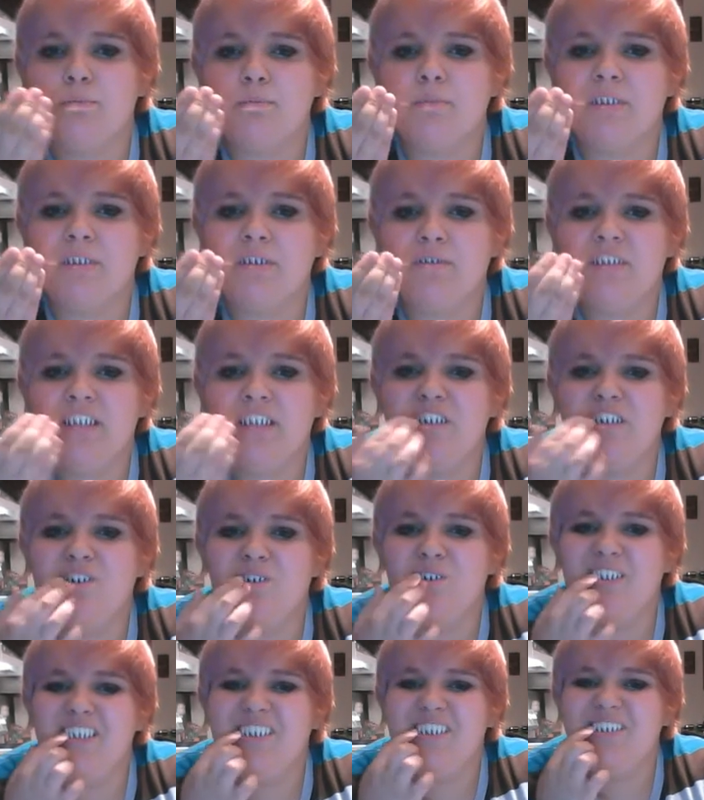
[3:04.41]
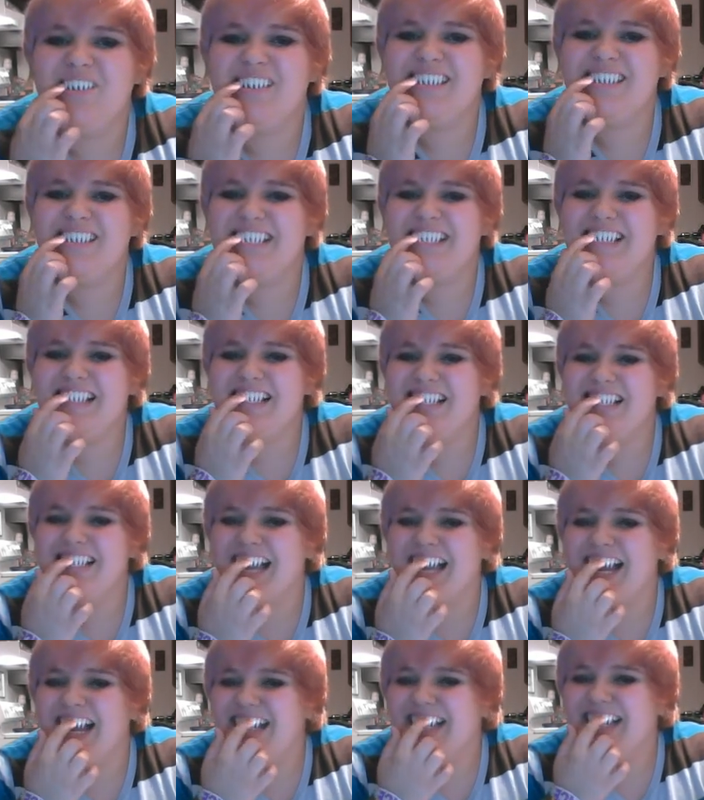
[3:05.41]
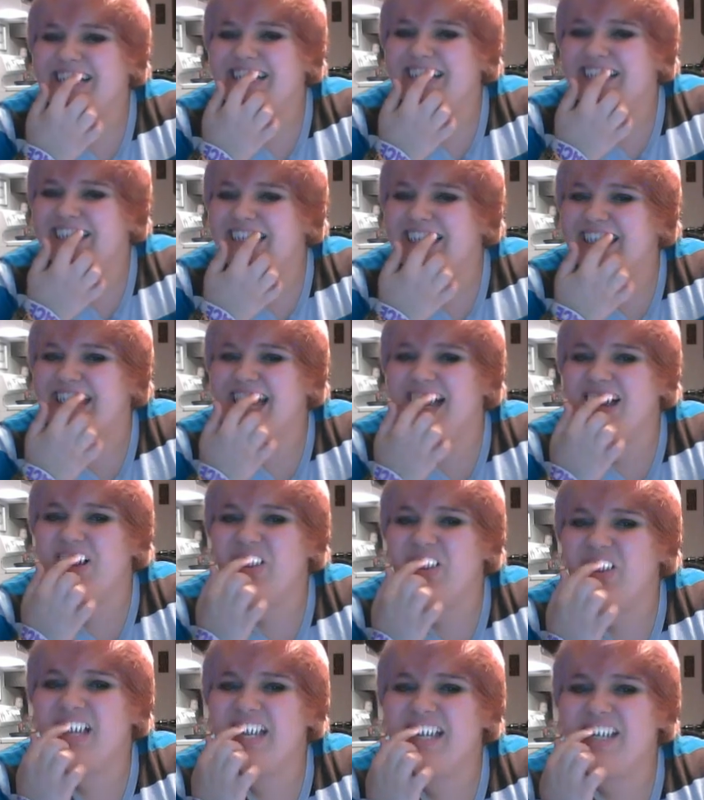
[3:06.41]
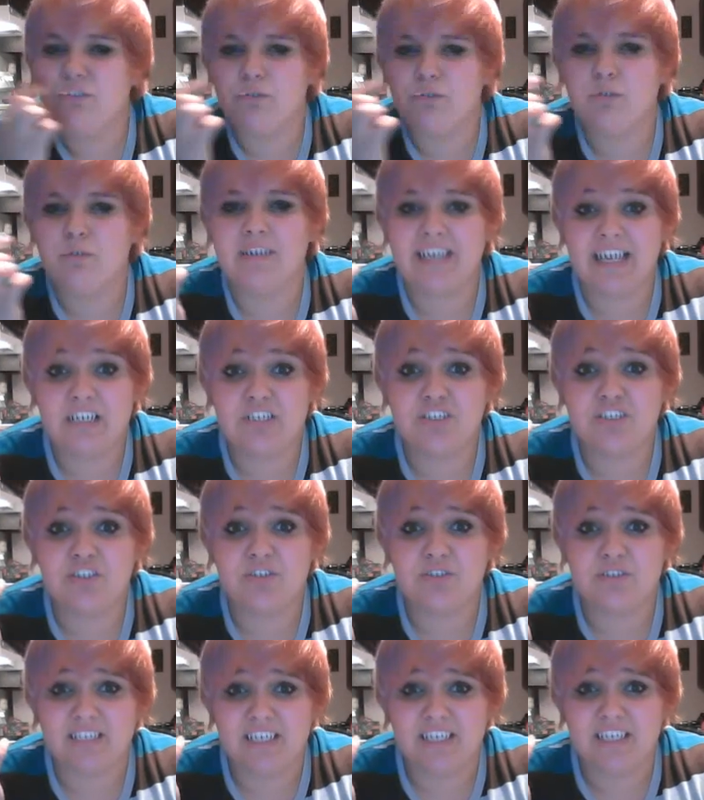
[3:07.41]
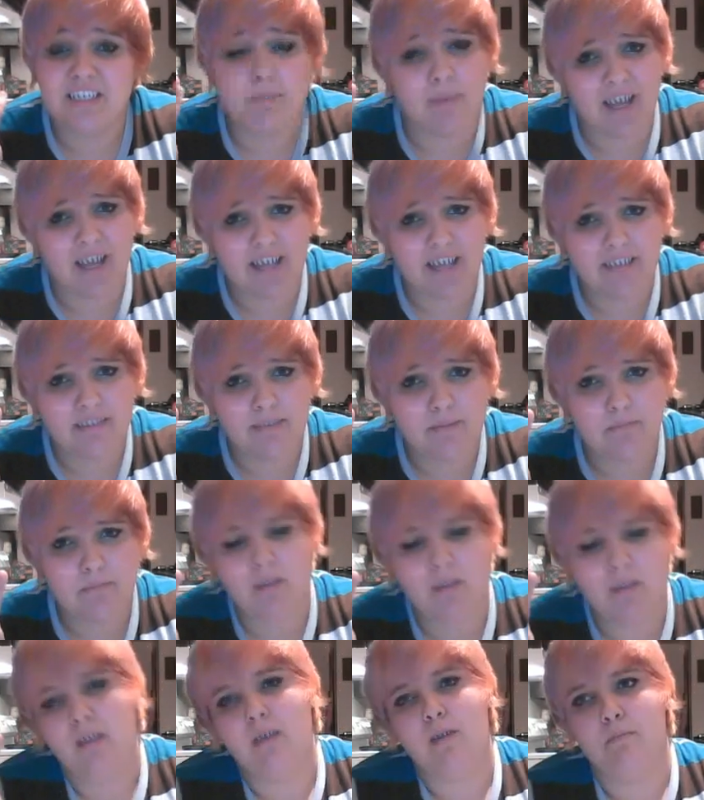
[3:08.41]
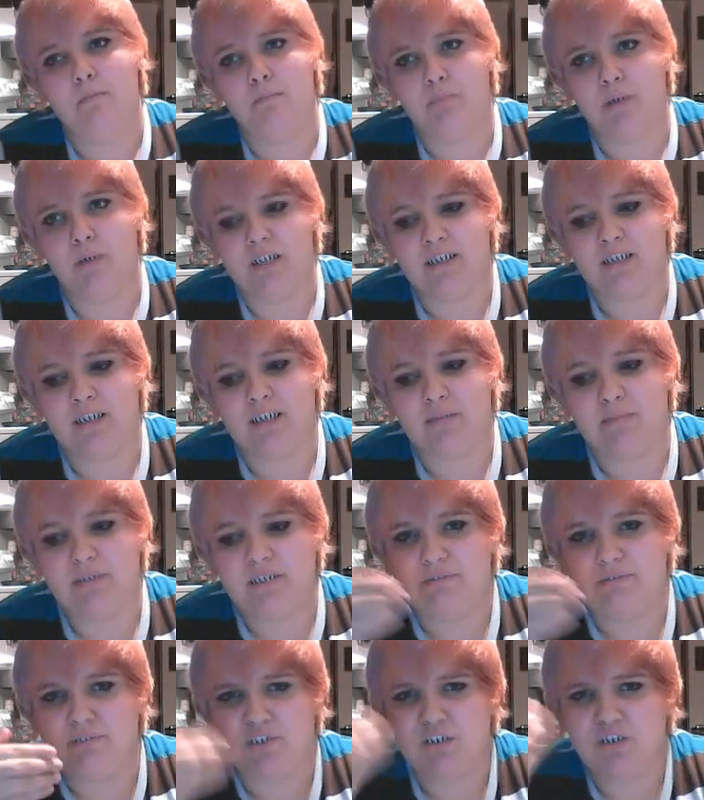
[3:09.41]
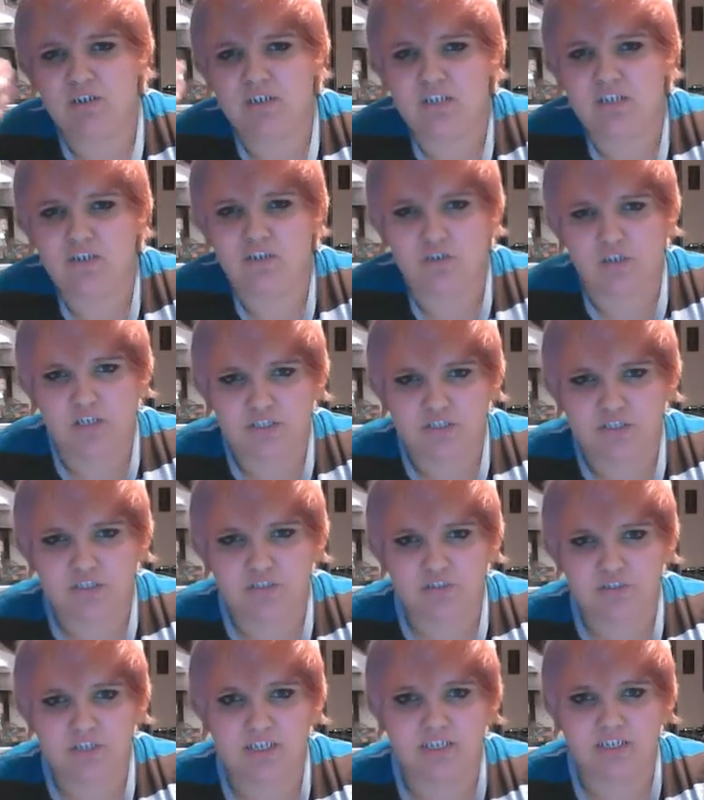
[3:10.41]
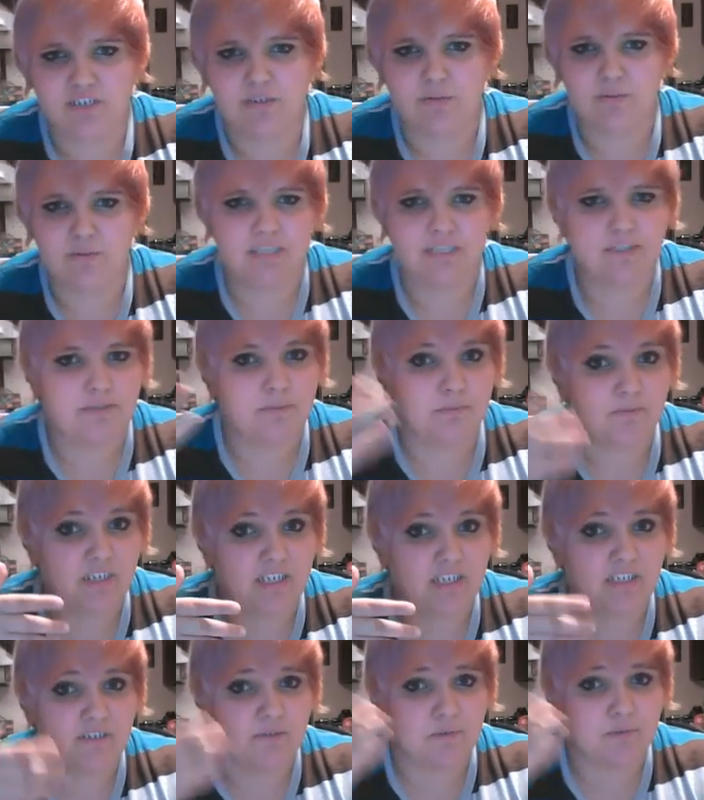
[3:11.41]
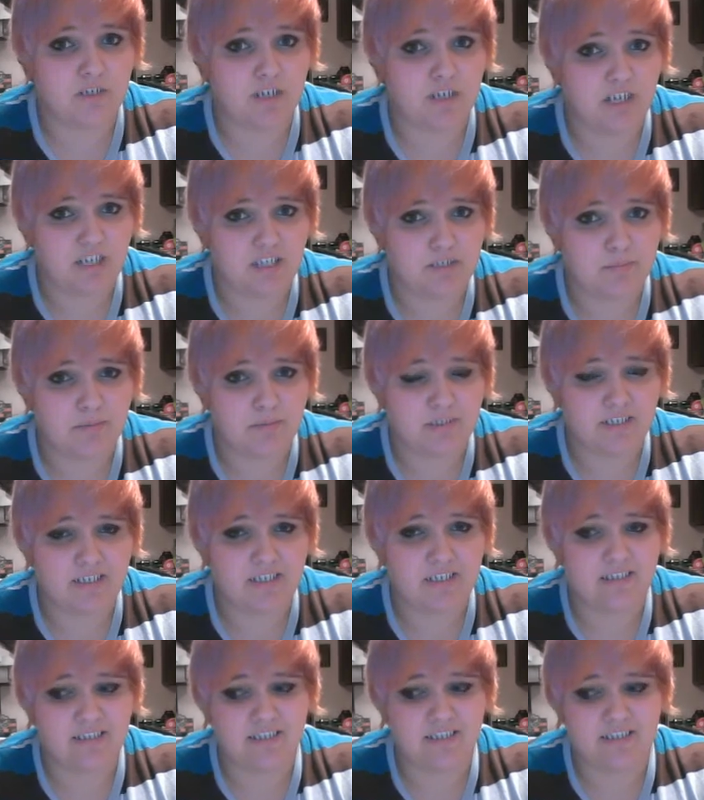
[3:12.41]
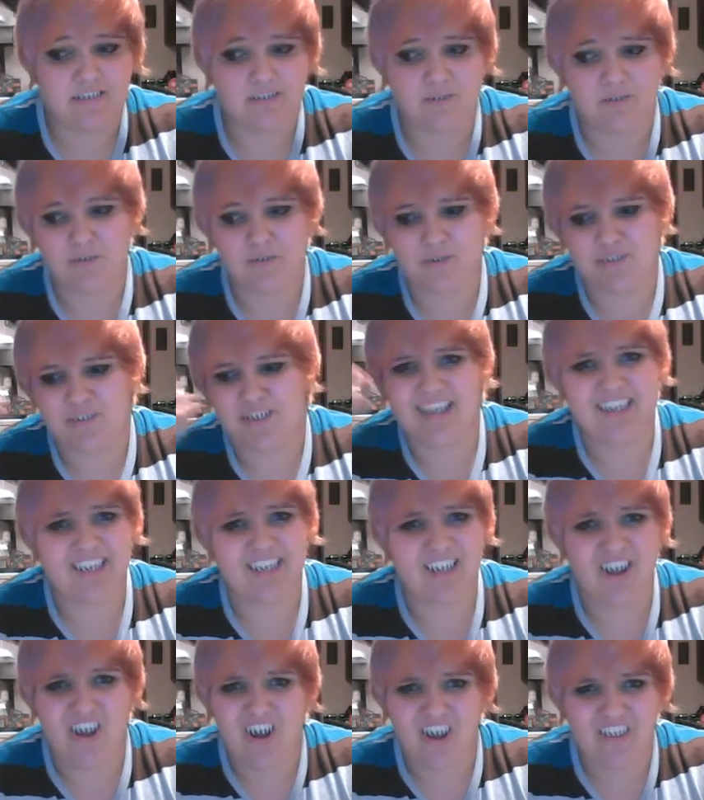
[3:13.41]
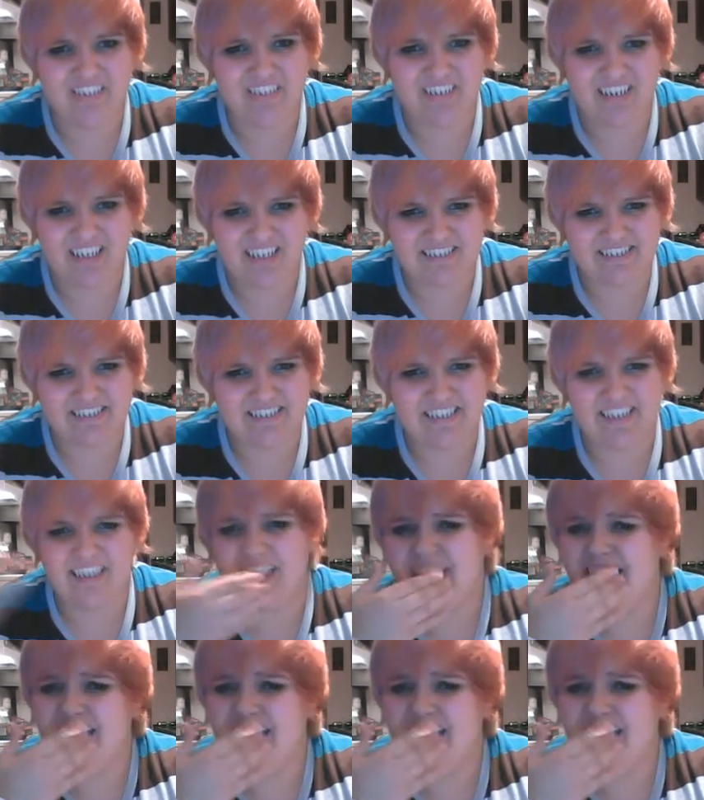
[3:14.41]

They're really cool. You can still kind of see the outline of your natural teeth behind them, but I mean, if you're in a crunch and you need some fangs for a cosplay, or you got a con the next day,